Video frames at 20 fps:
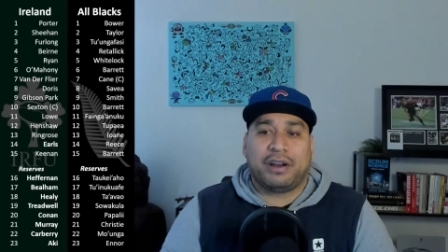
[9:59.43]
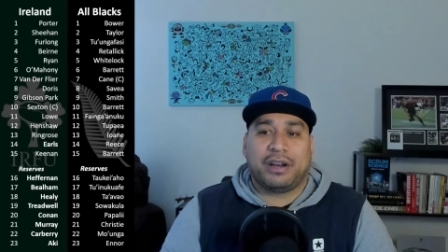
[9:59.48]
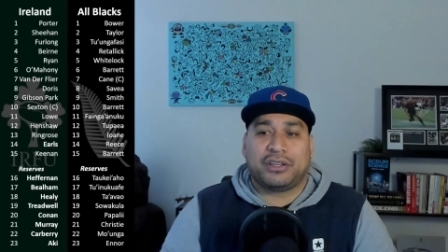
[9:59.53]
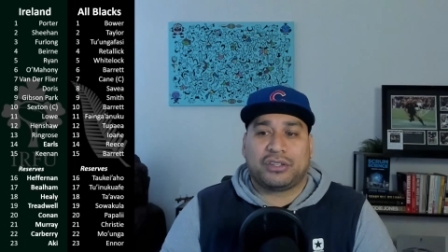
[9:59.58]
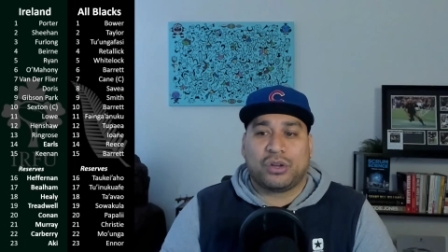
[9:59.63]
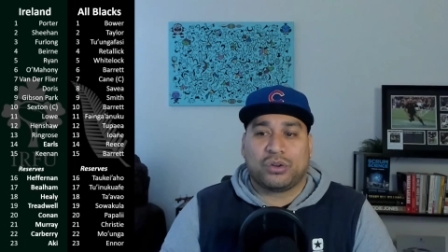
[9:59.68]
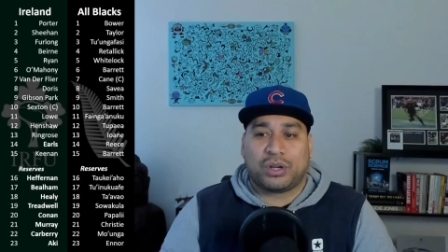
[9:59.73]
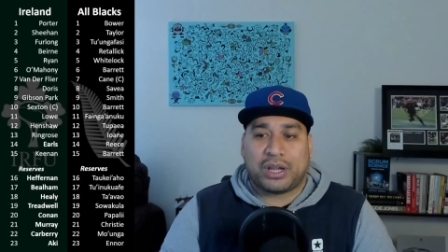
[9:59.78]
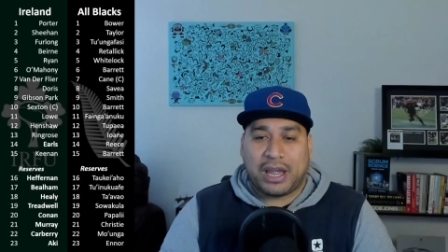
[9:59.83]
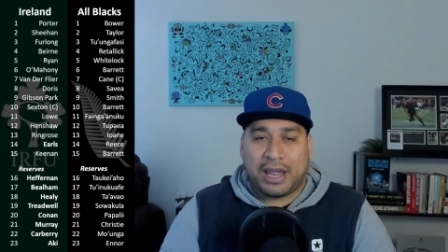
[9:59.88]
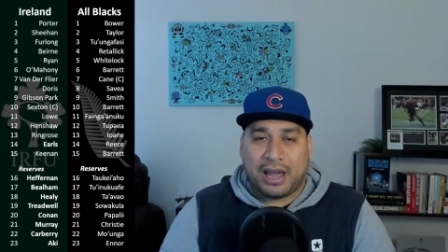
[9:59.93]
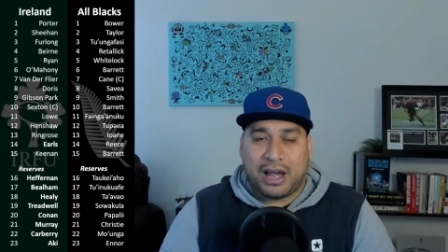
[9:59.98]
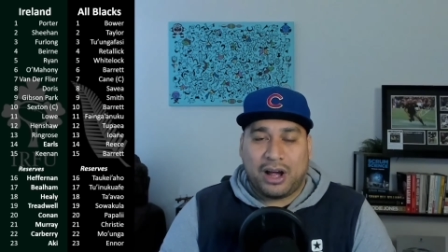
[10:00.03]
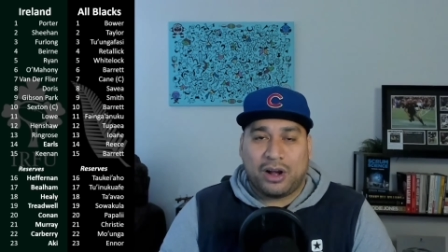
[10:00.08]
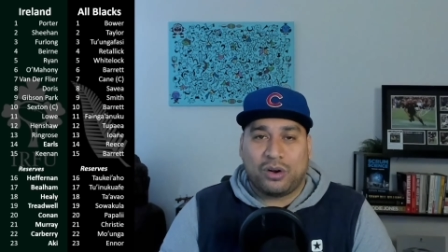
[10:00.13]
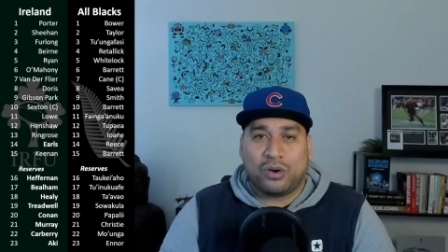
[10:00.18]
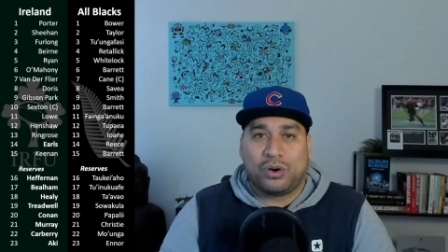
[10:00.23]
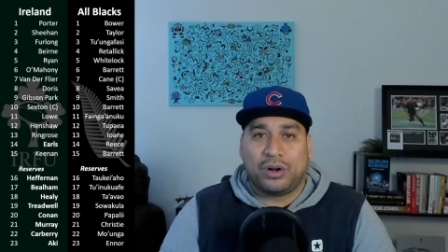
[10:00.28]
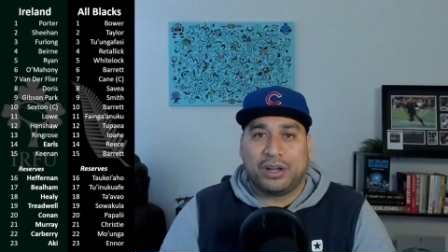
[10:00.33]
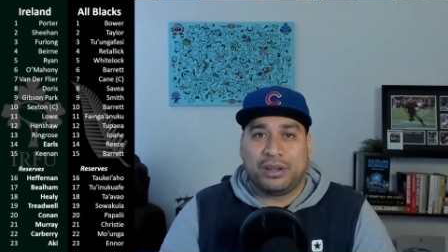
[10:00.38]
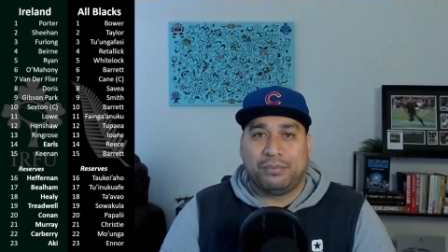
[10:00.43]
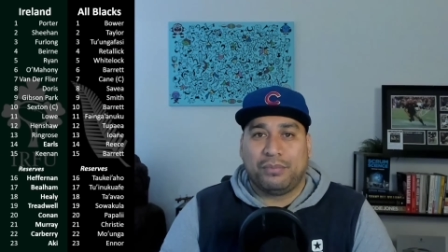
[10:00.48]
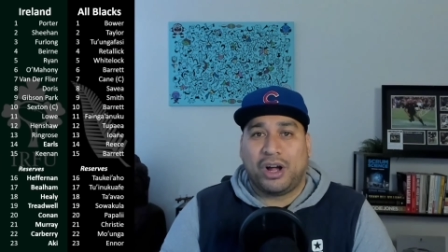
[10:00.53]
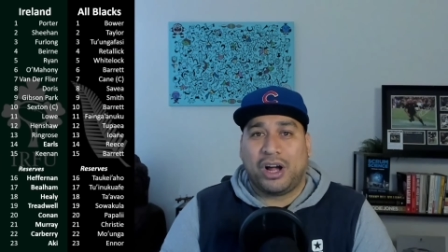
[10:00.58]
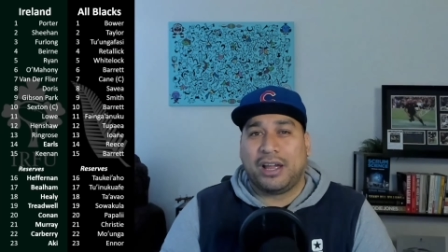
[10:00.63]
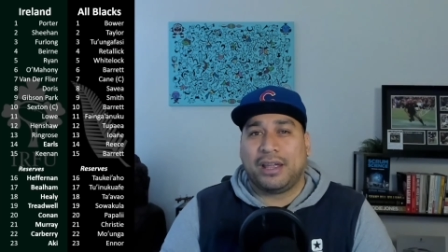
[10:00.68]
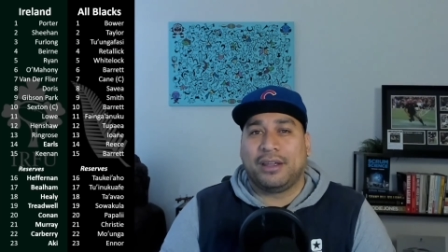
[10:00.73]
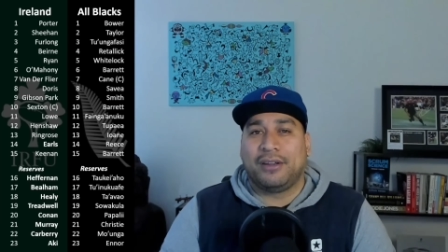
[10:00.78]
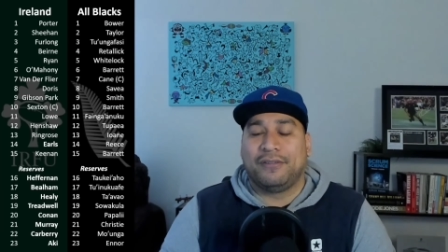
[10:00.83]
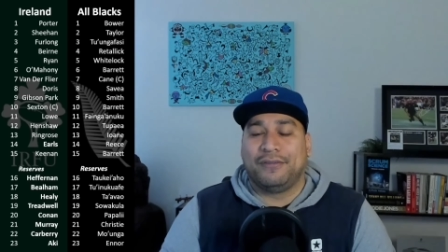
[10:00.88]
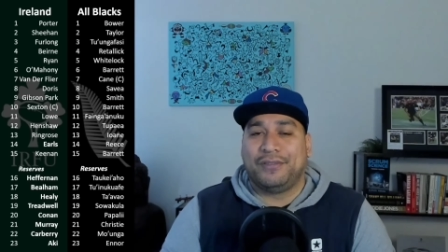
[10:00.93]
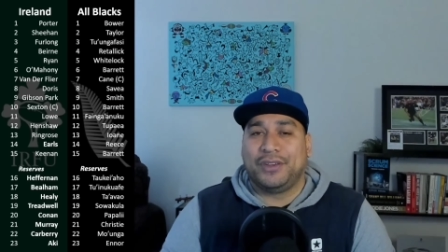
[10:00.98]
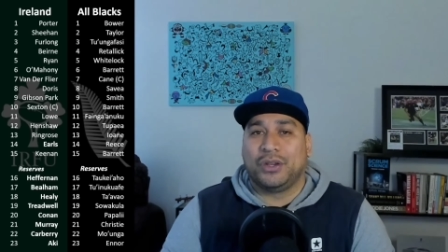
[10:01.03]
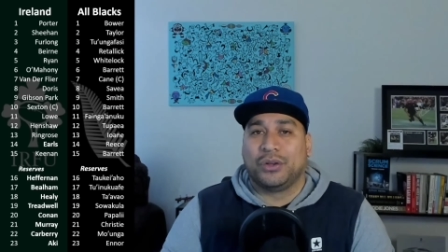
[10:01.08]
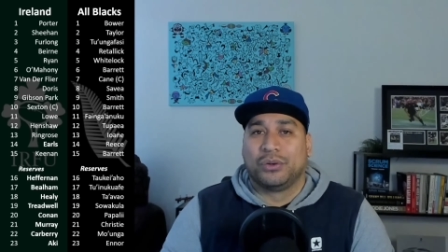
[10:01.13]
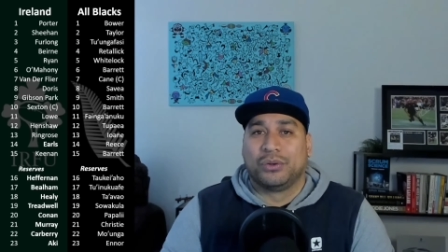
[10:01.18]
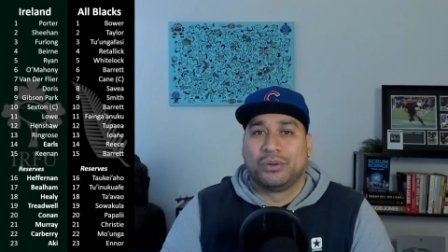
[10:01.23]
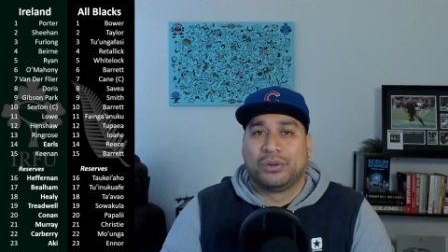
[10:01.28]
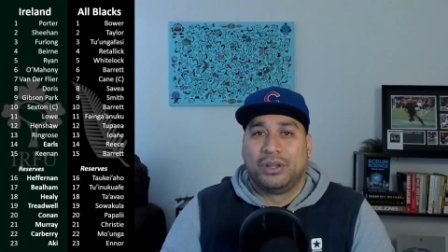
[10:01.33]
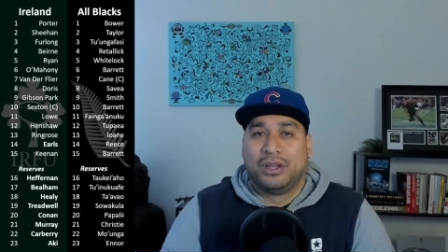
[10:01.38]
Toke in my
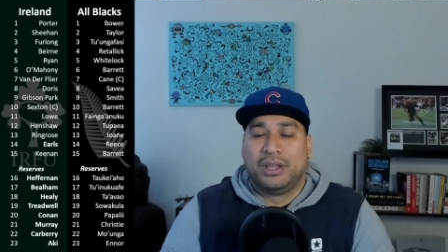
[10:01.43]
view,